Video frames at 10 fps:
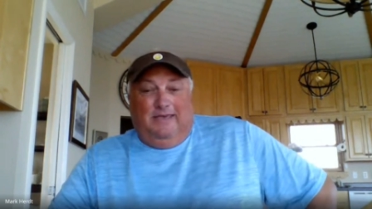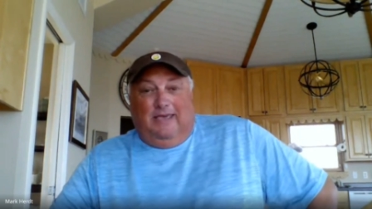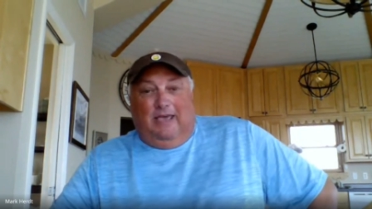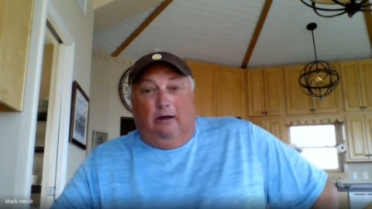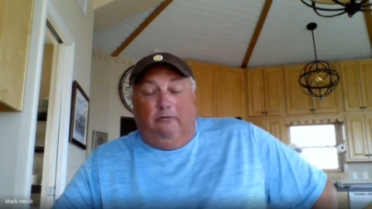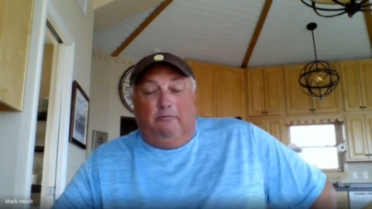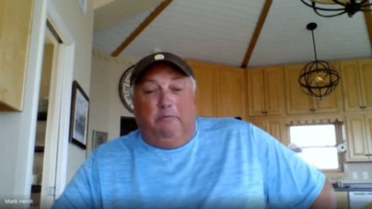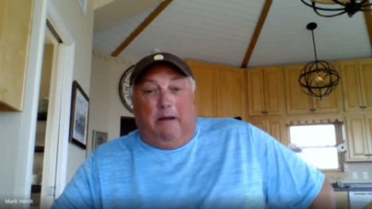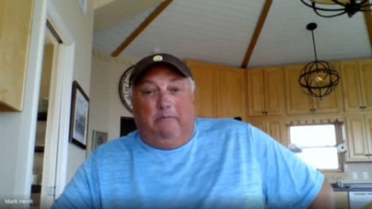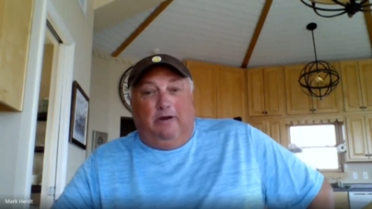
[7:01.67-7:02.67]
And I'll,
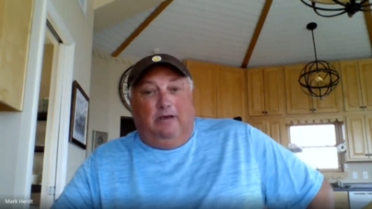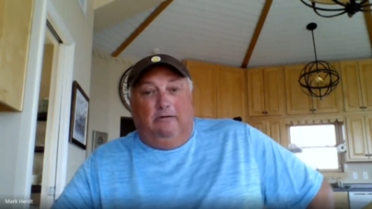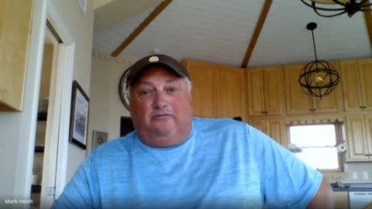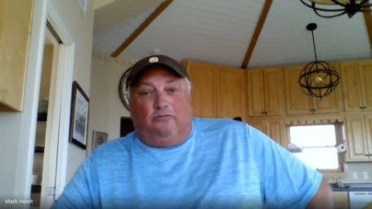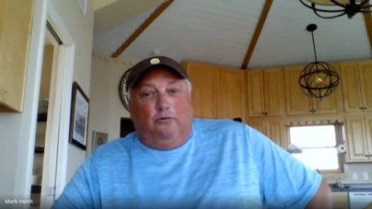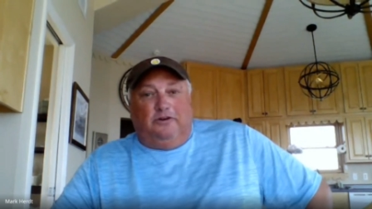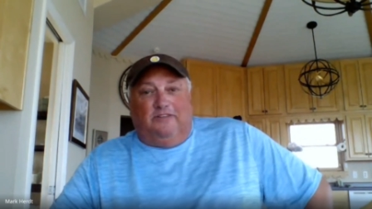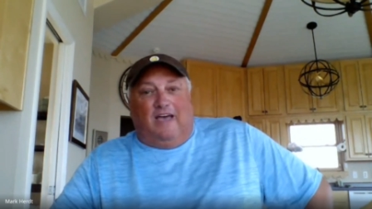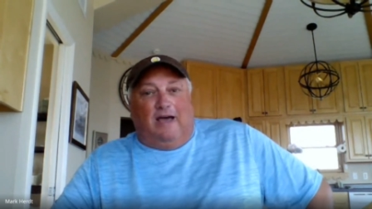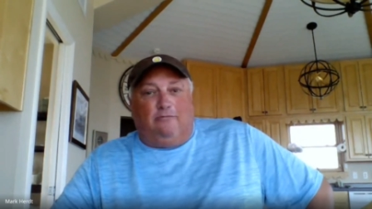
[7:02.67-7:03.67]
remember, he was rude
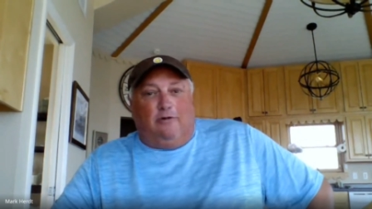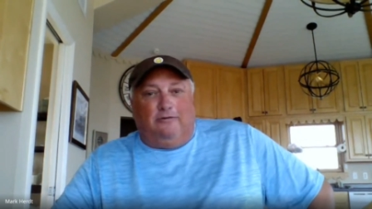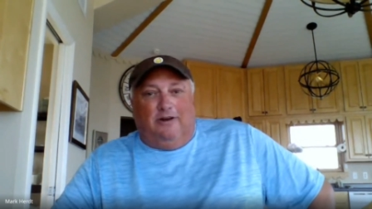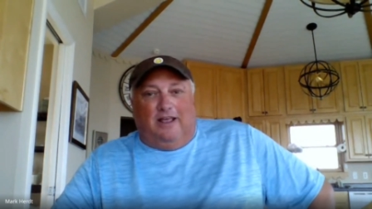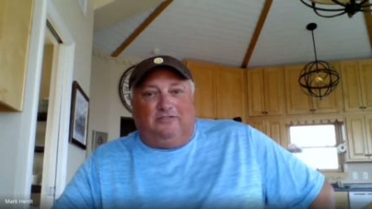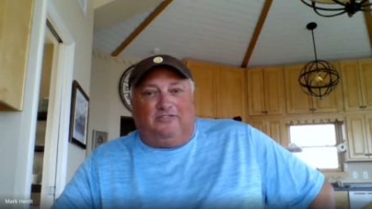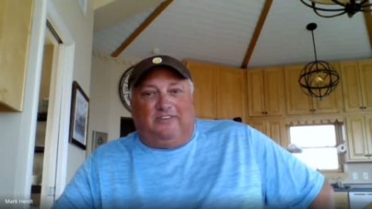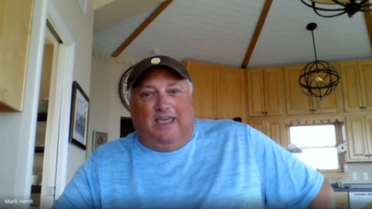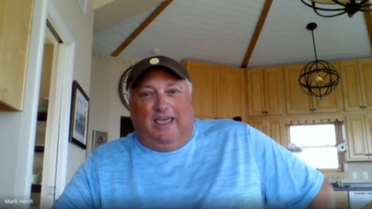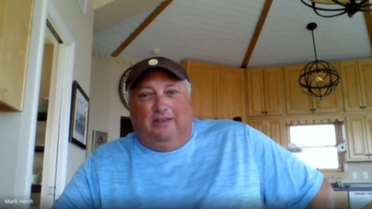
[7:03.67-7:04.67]
to Todd Rundgren on
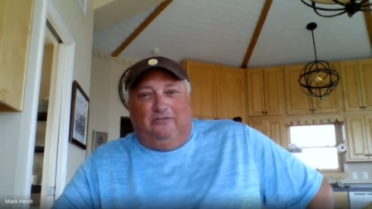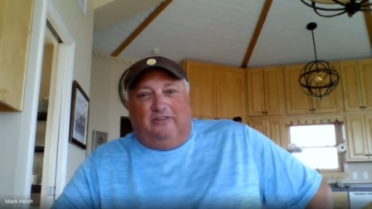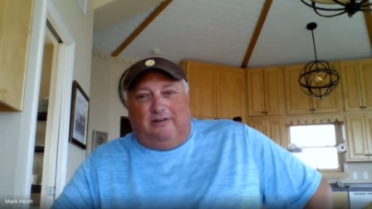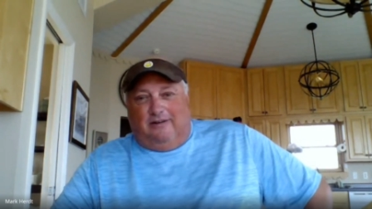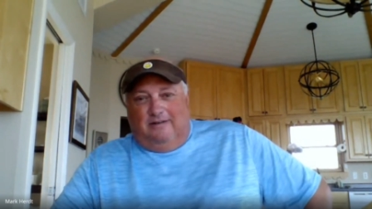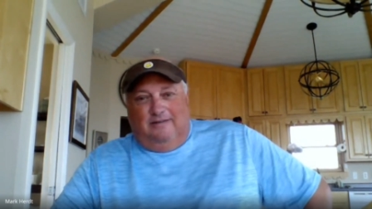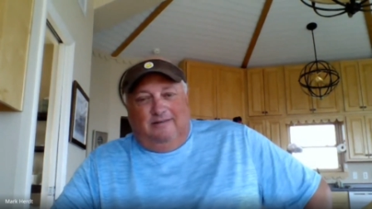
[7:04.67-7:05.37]
stage, and